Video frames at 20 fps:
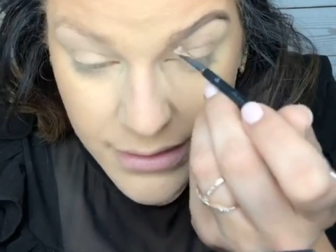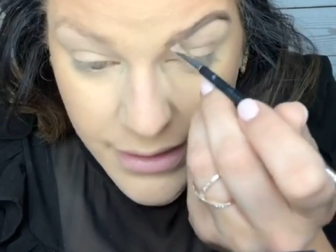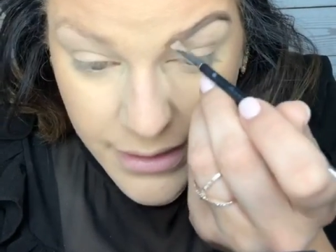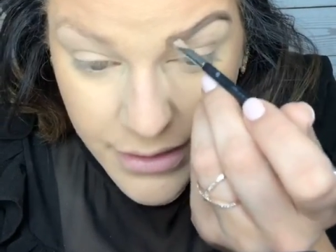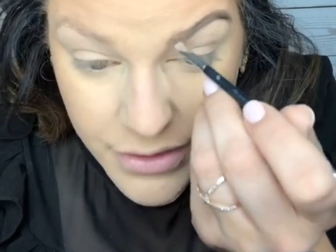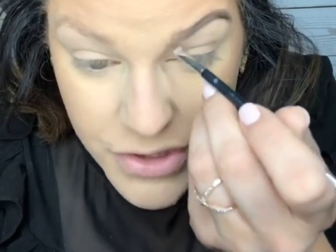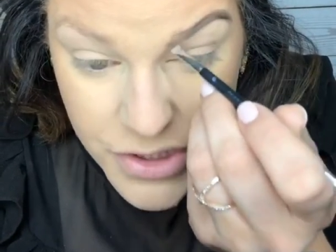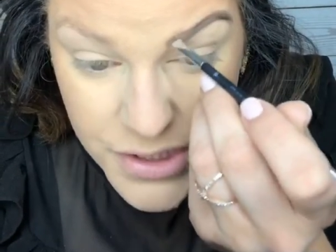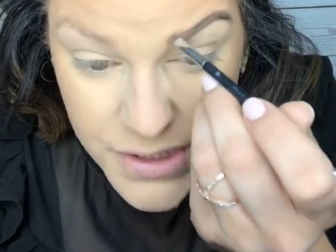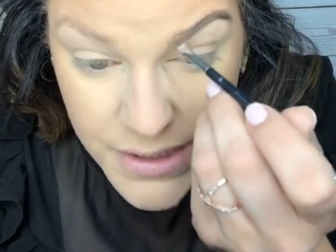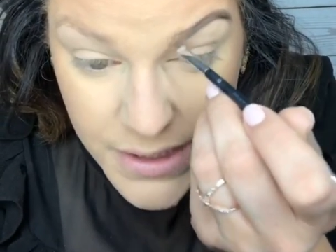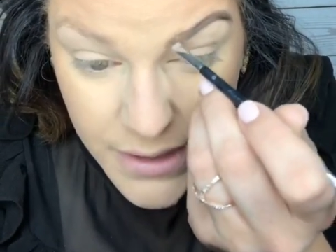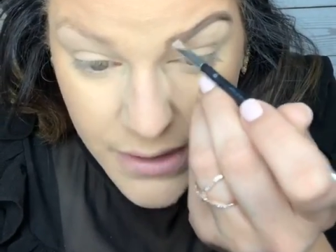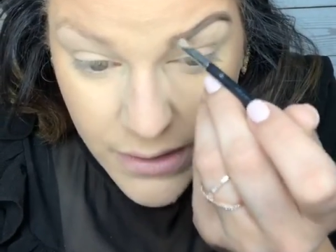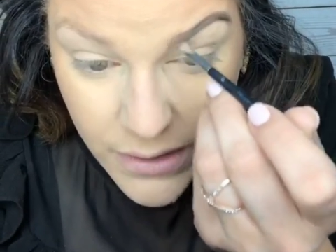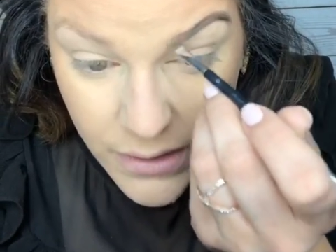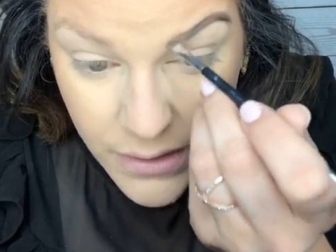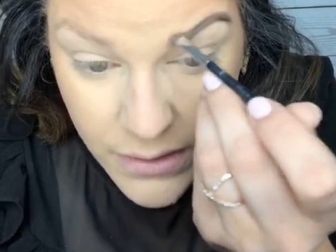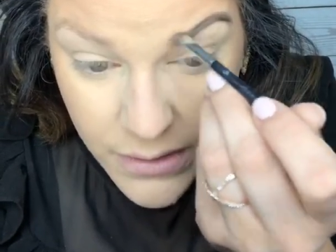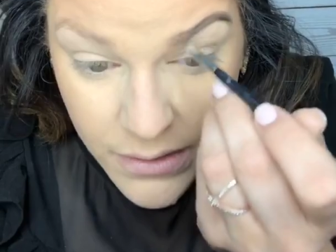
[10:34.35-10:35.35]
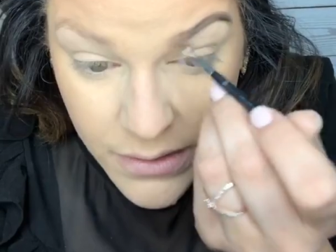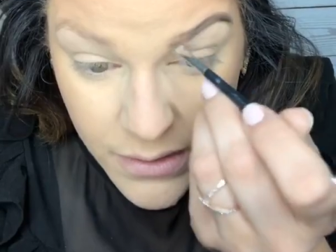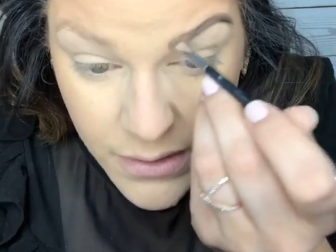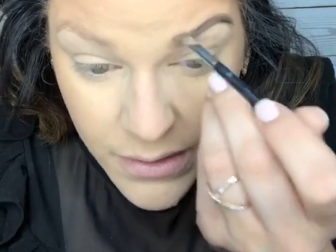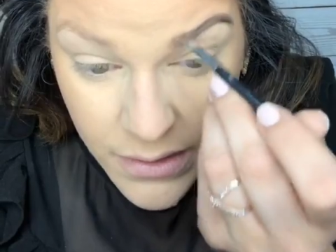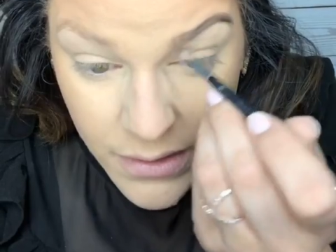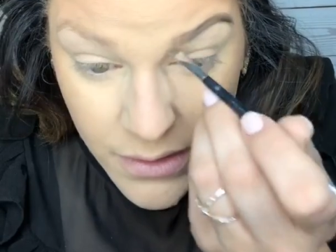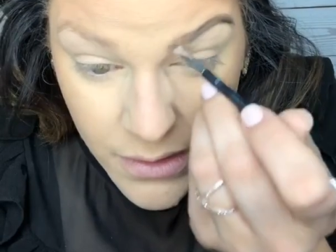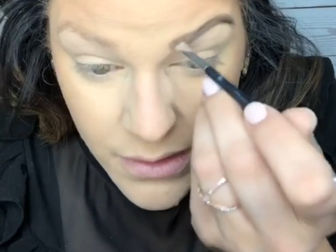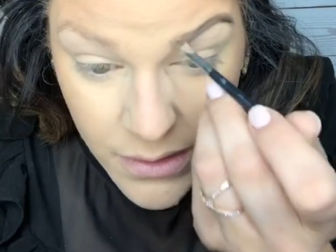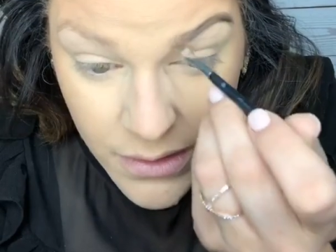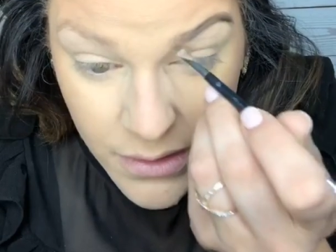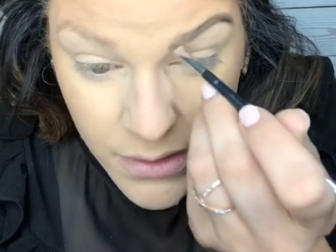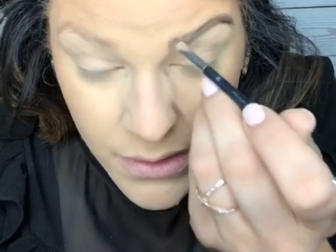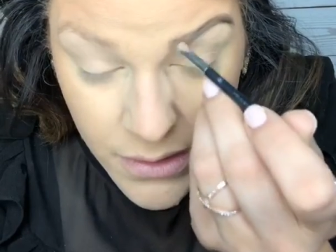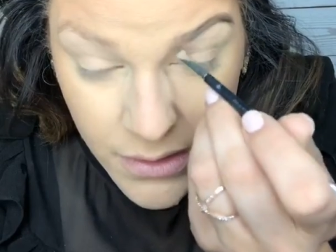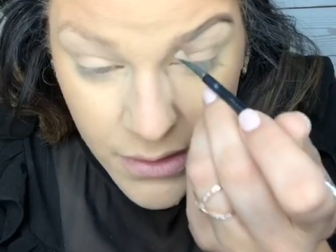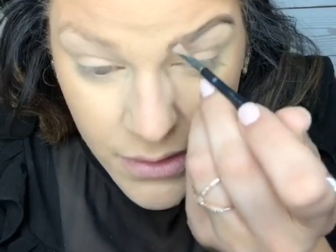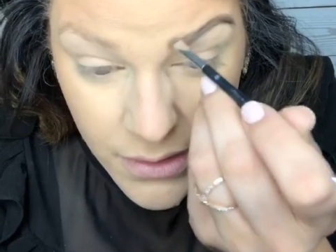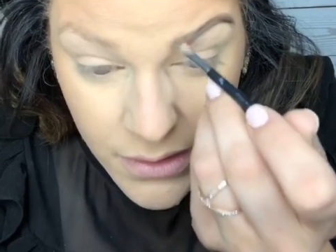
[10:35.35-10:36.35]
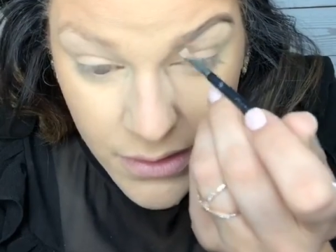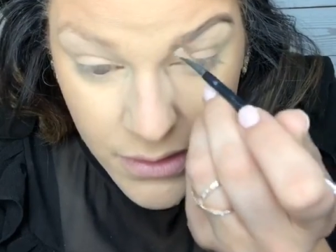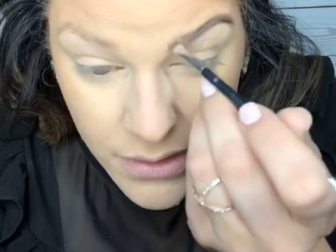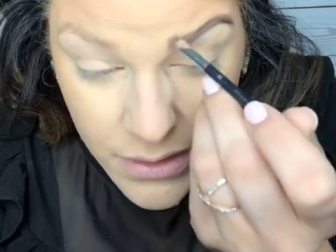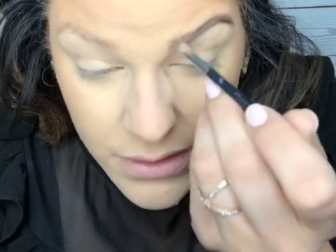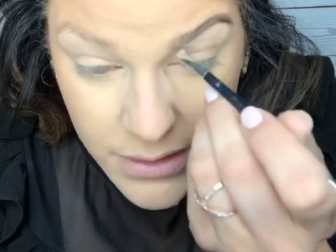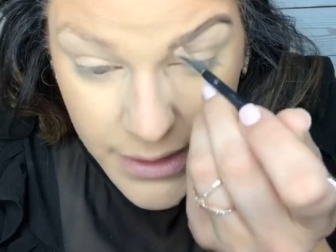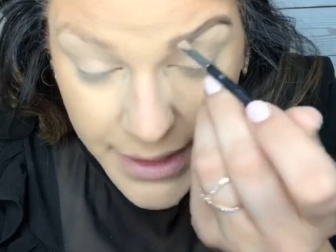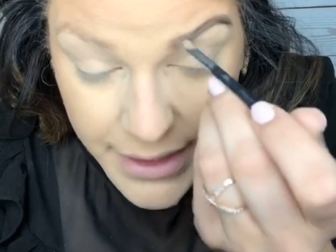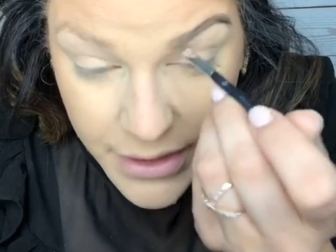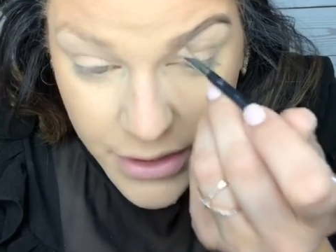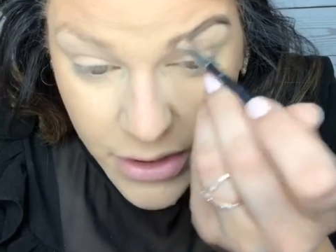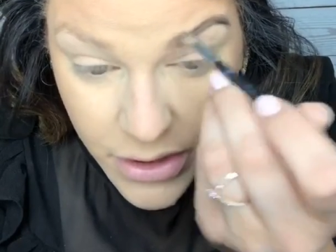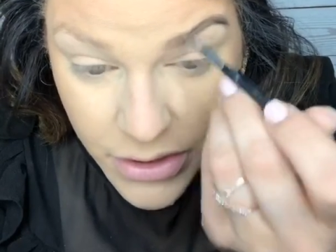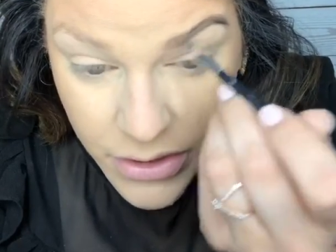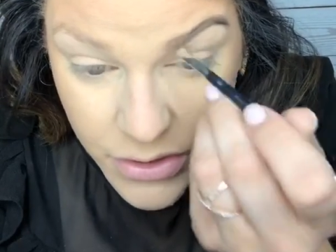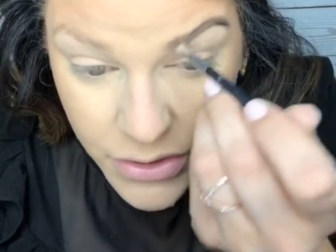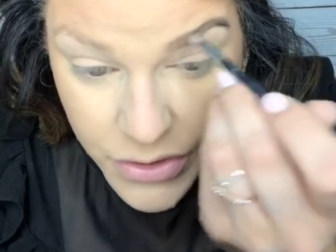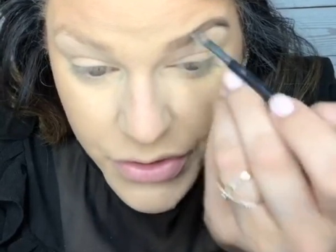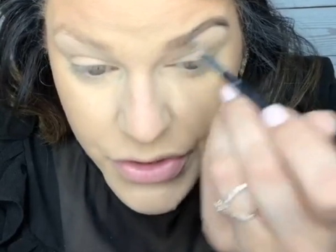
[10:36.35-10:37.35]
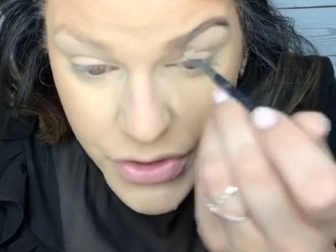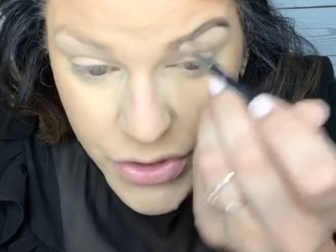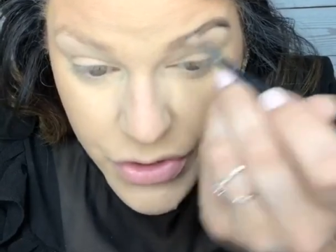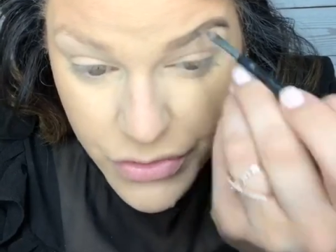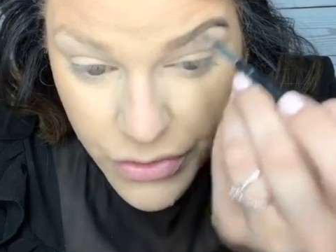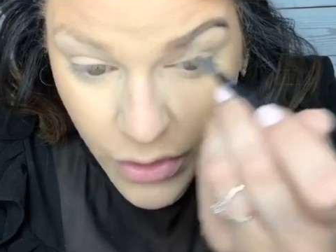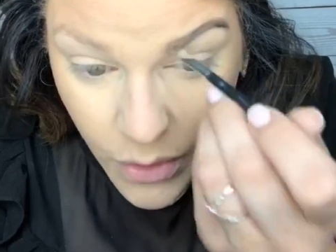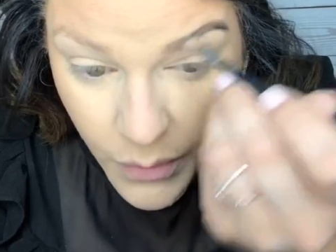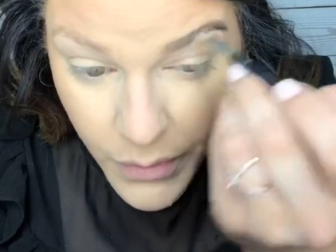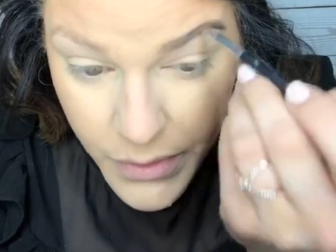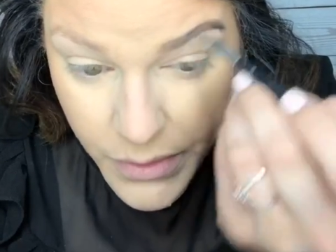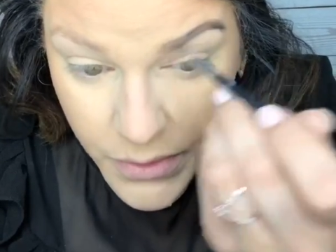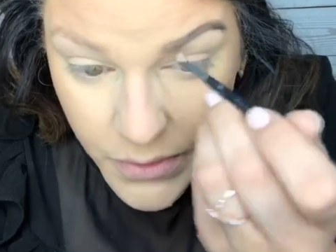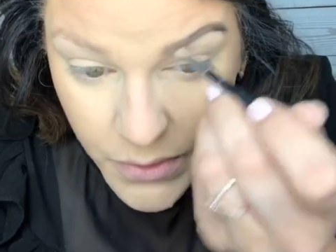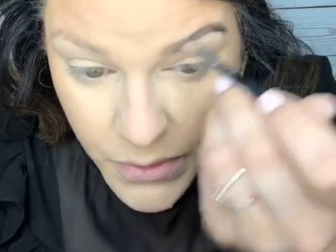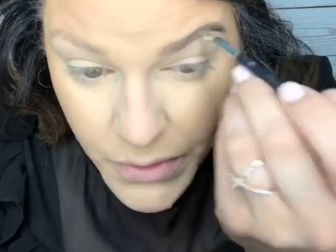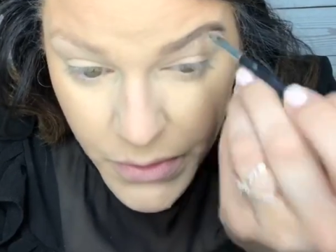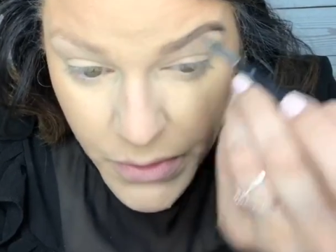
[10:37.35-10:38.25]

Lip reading: like it's just like a lighter stroke.